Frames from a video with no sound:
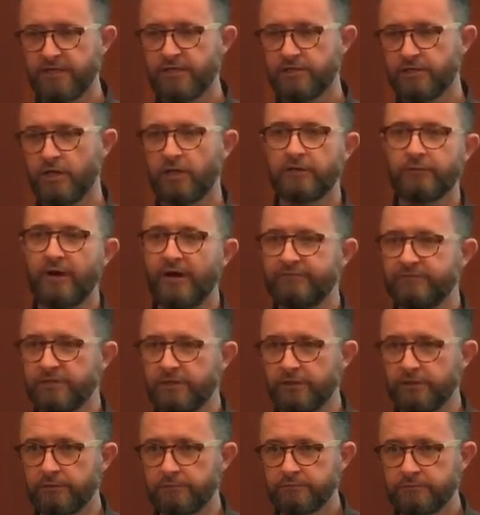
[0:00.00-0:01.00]
y'all arrived
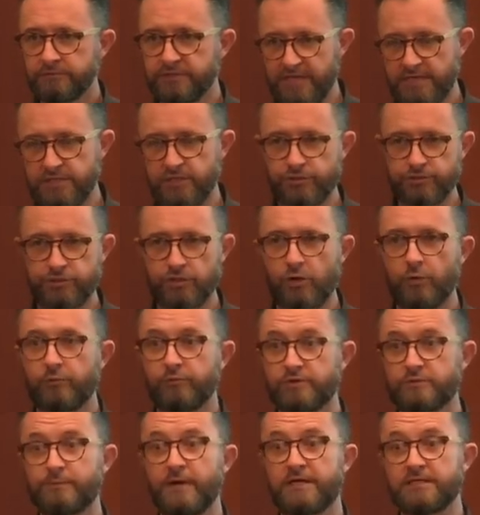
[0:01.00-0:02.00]
here 10 years ago in
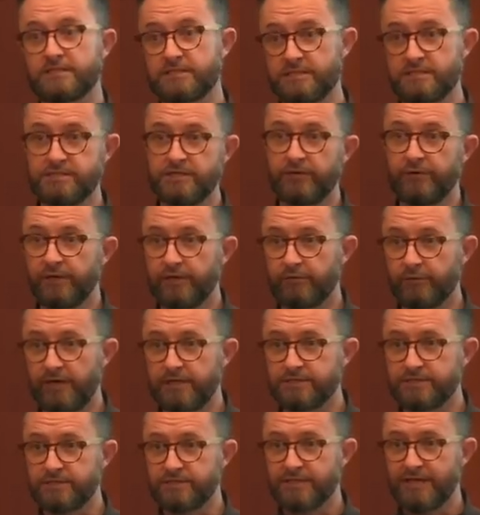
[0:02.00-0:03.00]
response to the Syria
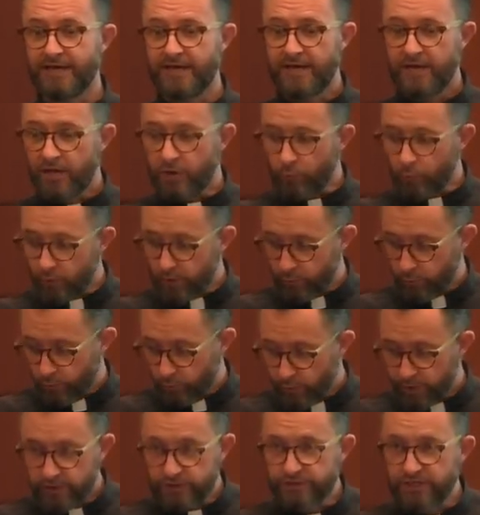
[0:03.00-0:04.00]
crisis.
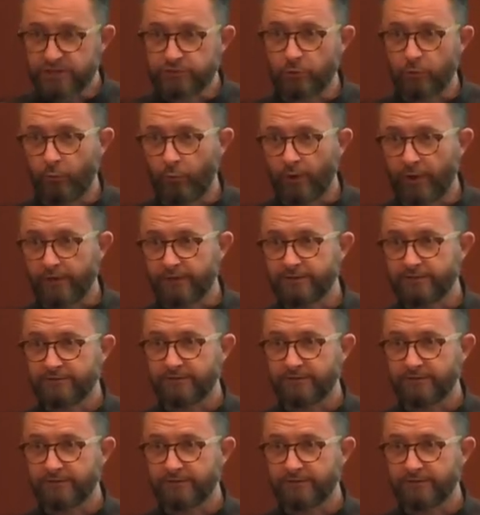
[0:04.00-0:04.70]
We're a Jesuit work.